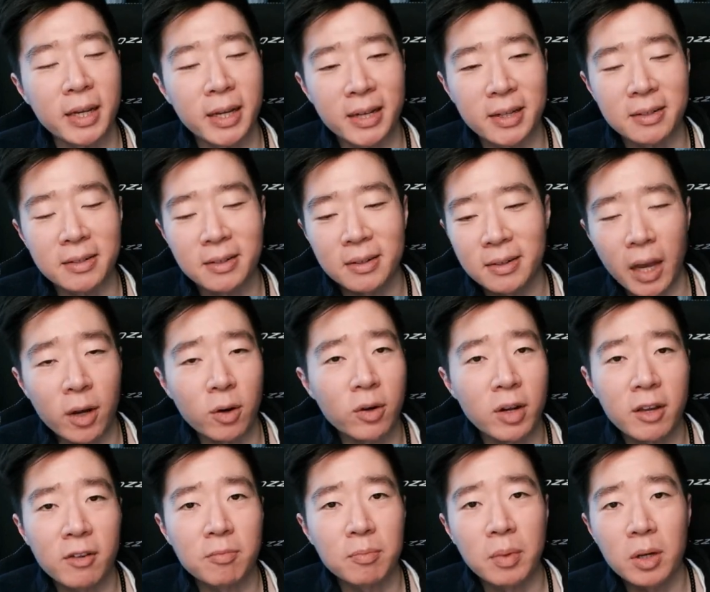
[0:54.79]
and I
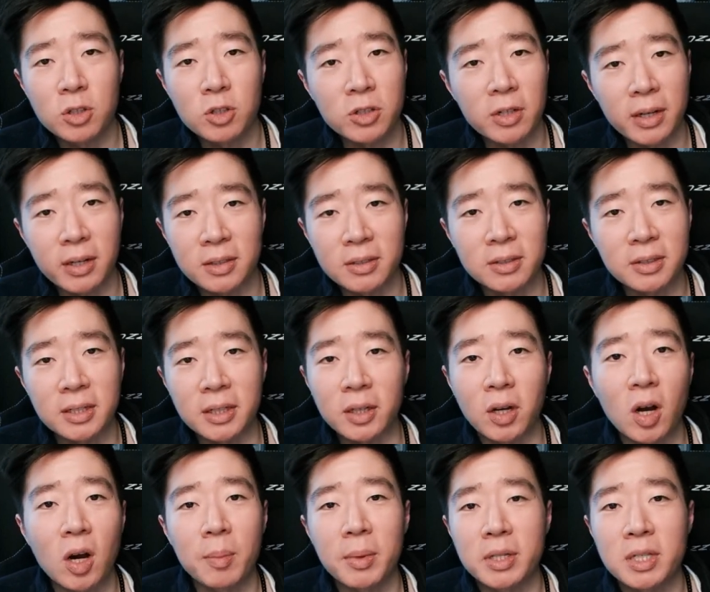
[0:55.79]
don't have much else to
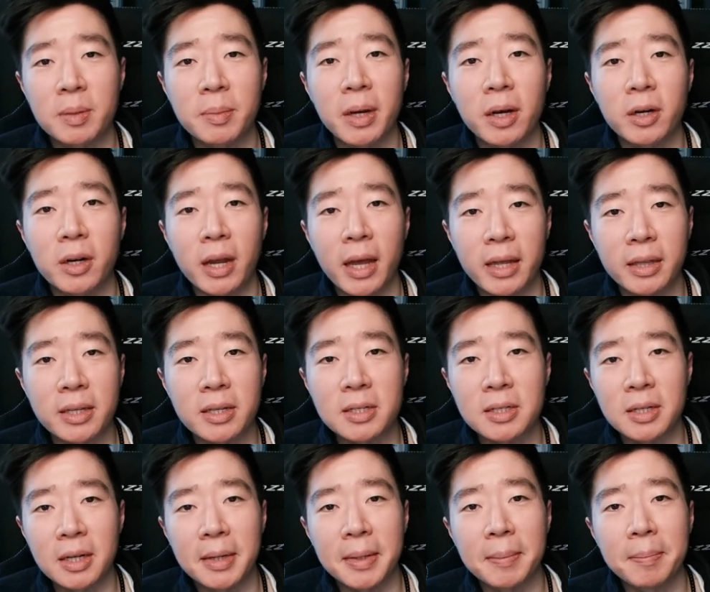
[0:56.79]
comment about it at
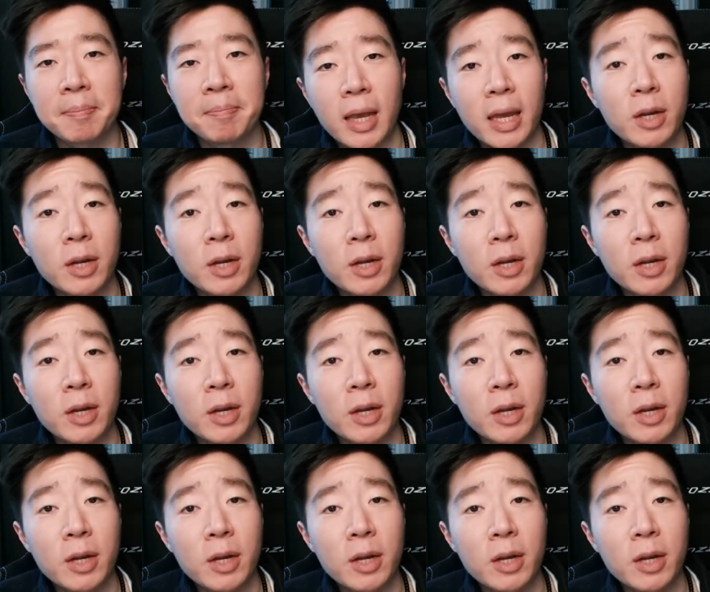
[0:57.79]
this time.